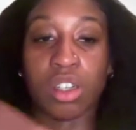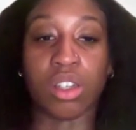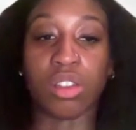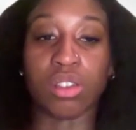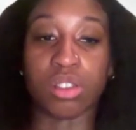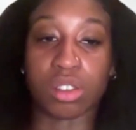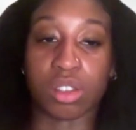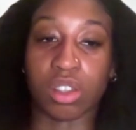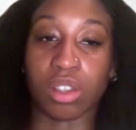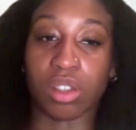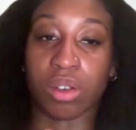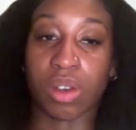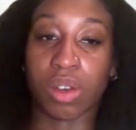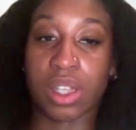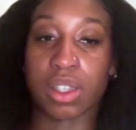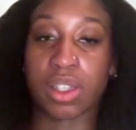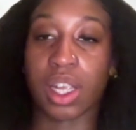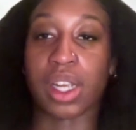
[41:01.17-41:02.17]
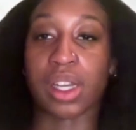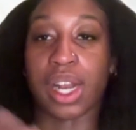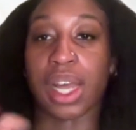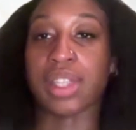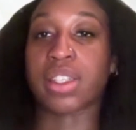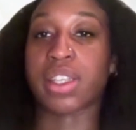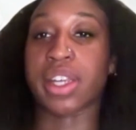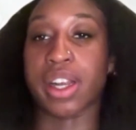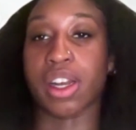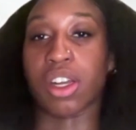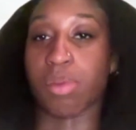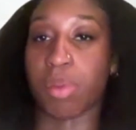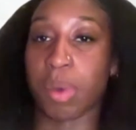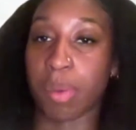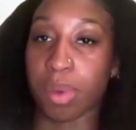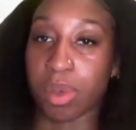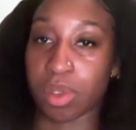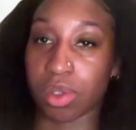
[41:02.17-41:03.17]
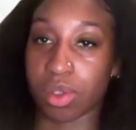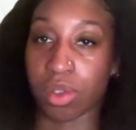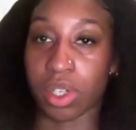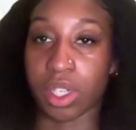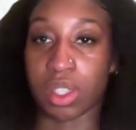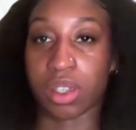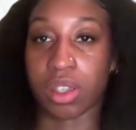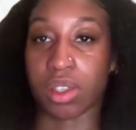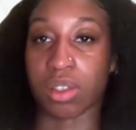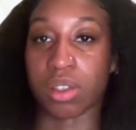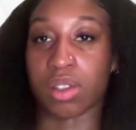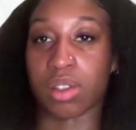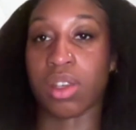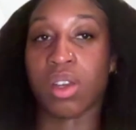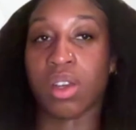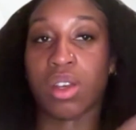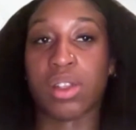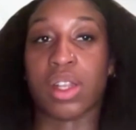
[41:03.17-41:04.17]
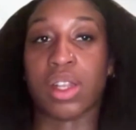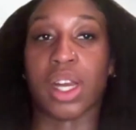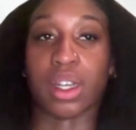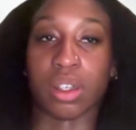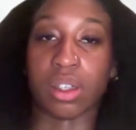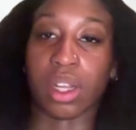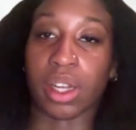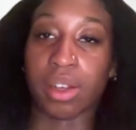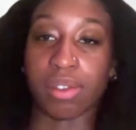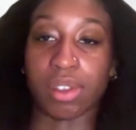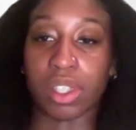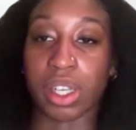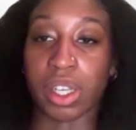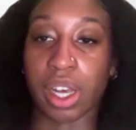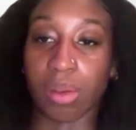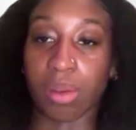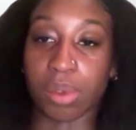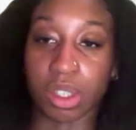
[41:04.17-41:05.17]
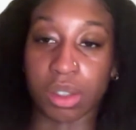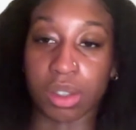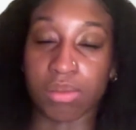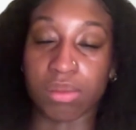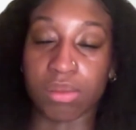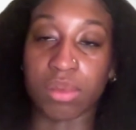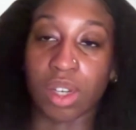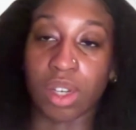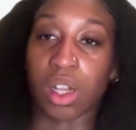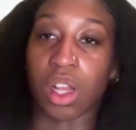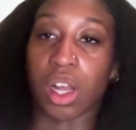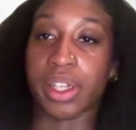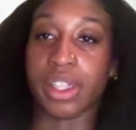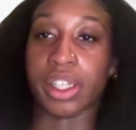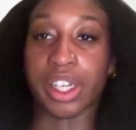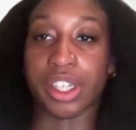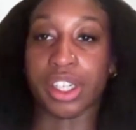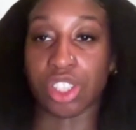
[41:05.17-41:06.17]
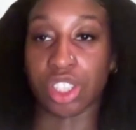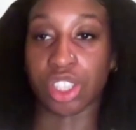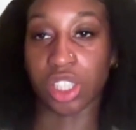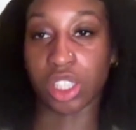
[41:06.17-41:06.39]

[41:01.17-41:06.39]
know? So it's like nice to hear other people's stories because that could like really help them a lot in their journey.